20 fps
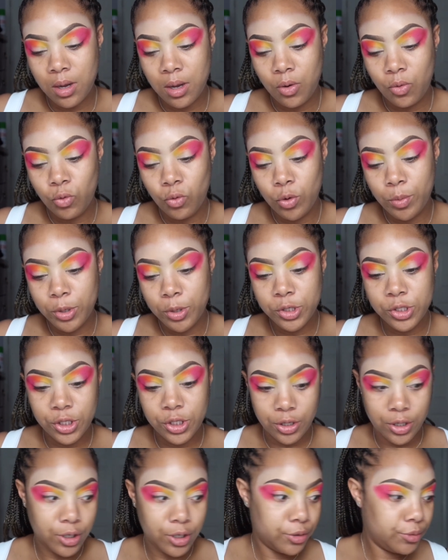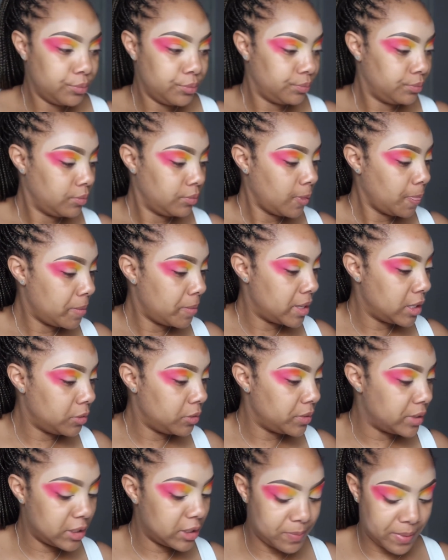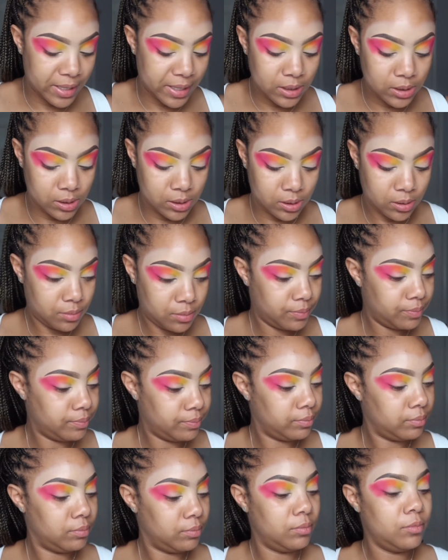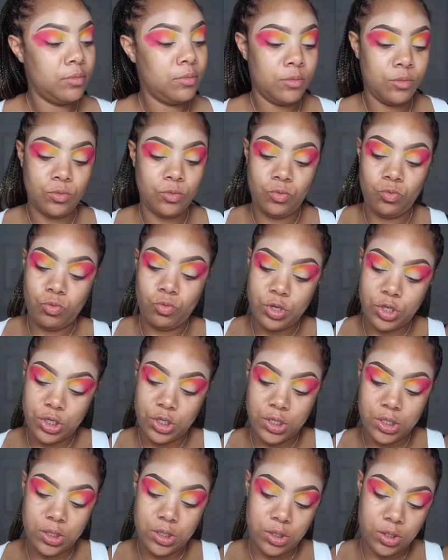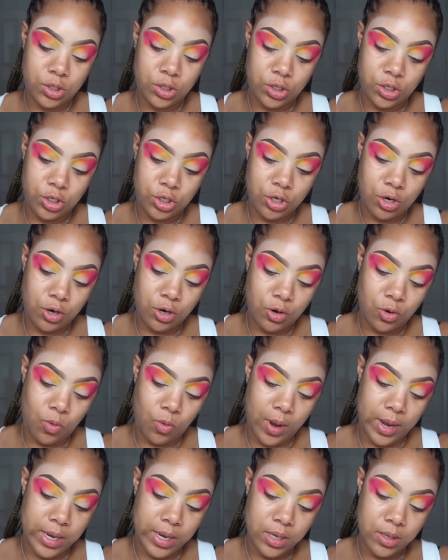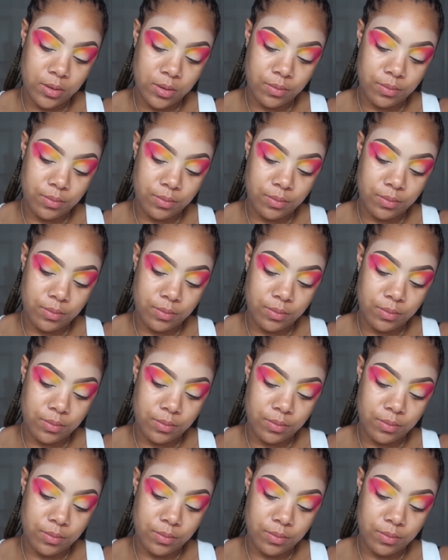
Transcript: Rumour Zero P.Louise base, which is stark white,